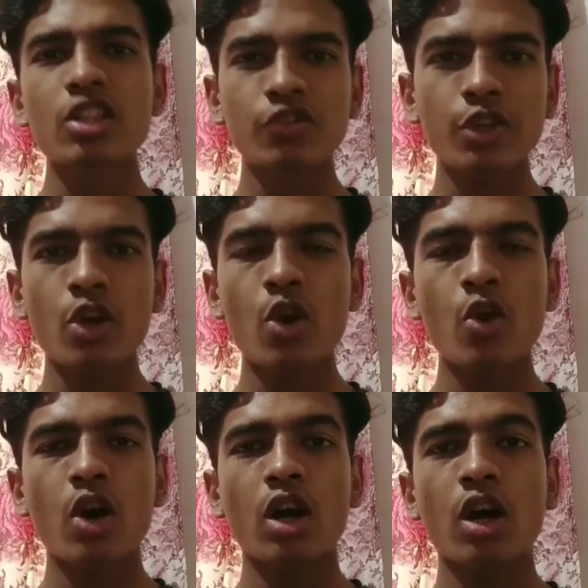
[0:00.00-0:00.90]
In this
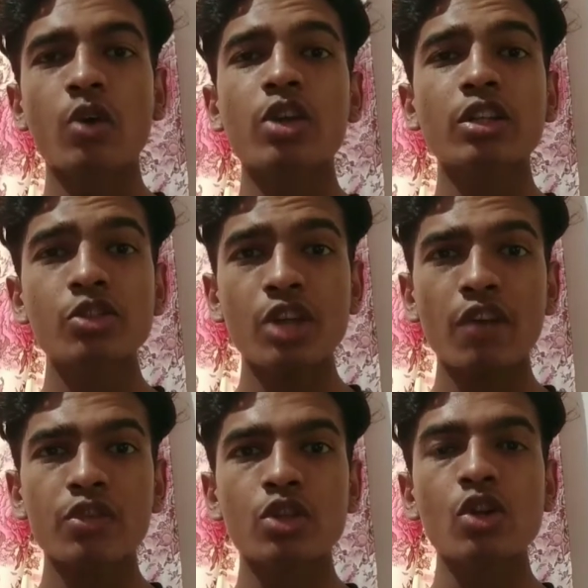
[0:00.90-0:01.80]
video, I would like to
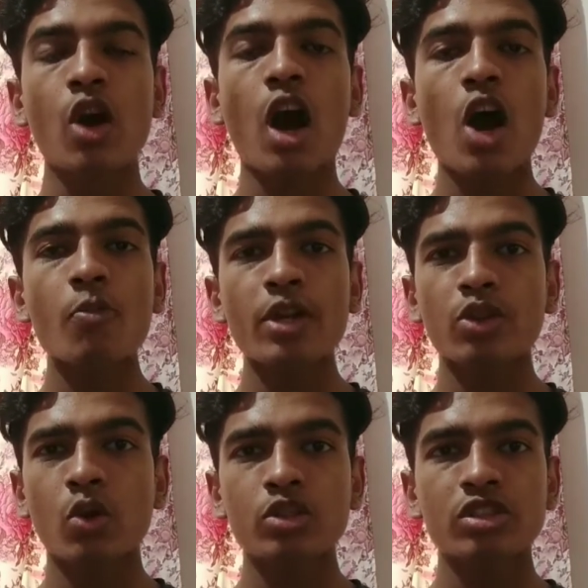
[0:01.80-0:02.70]
share with you how my
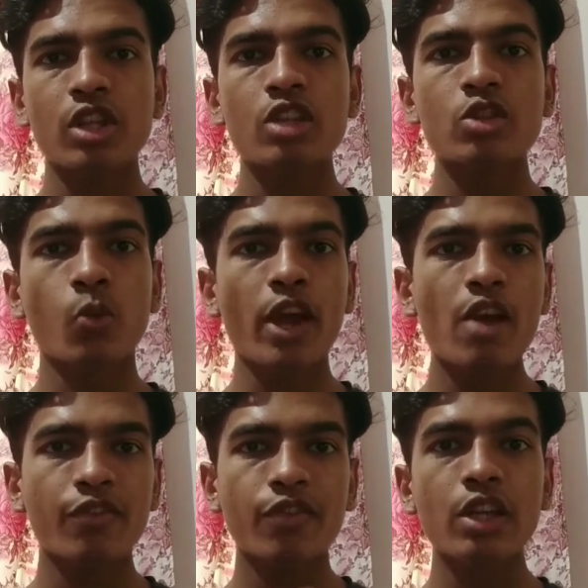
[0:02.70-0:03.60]
thoughts change the way
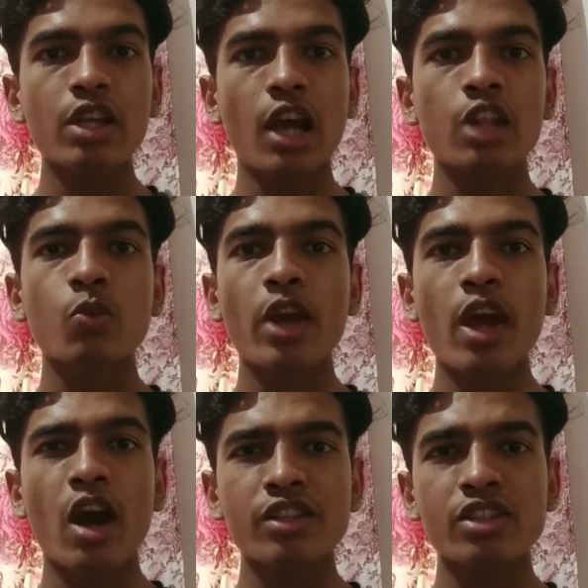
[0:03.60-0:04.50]
I feel and the
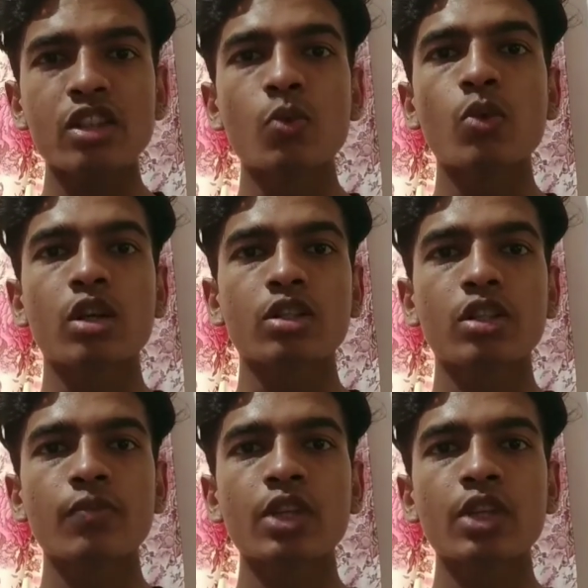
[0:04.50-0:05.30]
way I see the world.